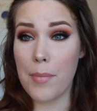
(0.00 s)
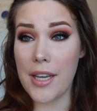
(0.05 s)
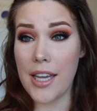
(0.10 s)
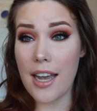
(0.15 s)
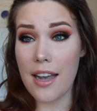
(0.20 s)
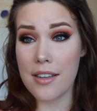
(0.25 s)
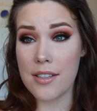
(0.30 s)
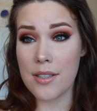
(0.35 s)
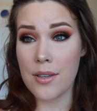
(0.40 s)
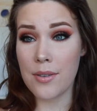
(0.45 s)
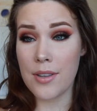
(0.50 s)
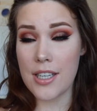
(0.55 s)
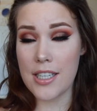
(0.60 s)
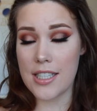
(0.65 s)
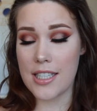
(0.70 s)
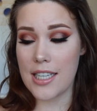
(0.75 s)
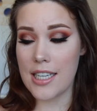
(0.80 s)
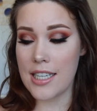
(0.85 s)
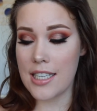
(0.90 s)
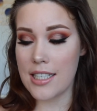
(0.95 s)
But yeah, so
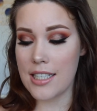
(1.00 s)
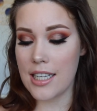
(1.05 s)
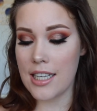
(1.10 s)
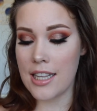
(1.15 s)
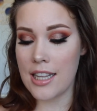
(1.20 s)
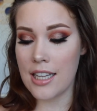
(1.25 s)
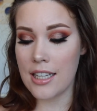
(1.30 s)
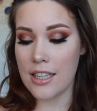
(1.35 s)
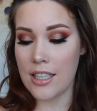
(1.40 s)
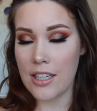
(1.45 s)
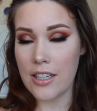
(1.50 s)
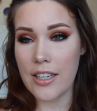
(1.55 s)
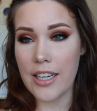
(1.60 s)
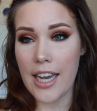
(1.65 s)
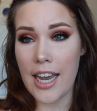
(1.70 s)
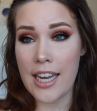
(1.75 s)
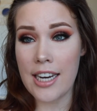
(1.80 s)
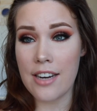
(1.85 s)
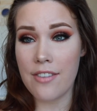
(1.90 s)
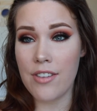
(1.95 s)
this is the look,
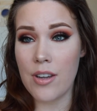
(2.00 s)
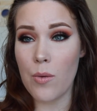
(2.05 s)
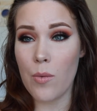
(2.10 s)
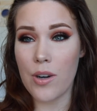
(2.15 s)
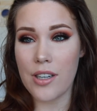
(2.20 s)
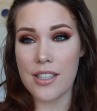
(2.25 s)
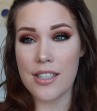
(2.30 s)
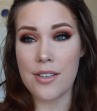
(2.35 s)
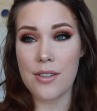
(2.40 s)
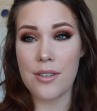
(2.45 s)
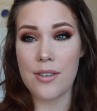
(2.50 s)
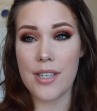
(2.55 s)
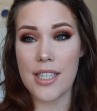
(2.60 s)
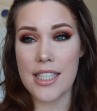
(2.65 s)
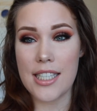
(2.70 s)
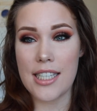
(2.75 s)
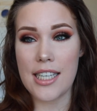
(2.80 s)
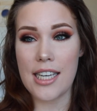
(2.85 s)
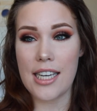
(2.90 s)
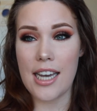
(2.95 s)
and if you want to
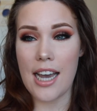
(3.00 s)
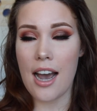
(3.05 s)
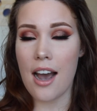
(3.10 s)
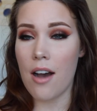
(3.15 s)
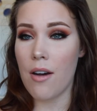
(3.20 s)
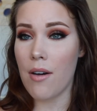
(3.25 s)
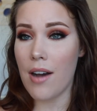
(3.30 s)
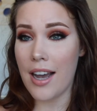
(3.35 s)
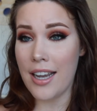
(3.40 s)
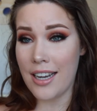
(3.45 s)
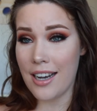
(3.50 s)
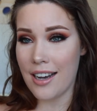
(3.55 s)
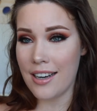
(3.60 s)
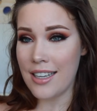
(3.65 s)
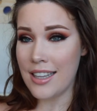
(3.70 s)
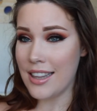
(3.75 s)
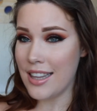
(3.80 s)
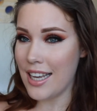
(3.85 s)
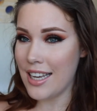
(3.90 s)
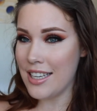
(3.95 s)
see how I got
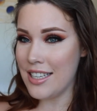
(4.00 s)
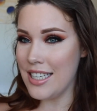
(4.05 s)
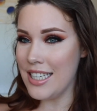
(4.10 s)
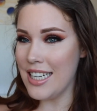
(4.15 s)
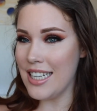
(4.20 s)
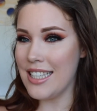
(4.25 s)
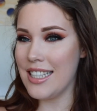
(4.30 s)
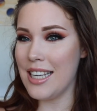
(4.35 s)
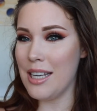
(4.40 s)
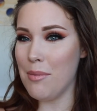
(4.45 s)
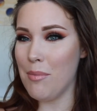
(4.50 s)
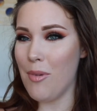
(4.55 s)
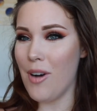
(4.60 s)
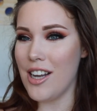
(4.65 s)
it, then just keep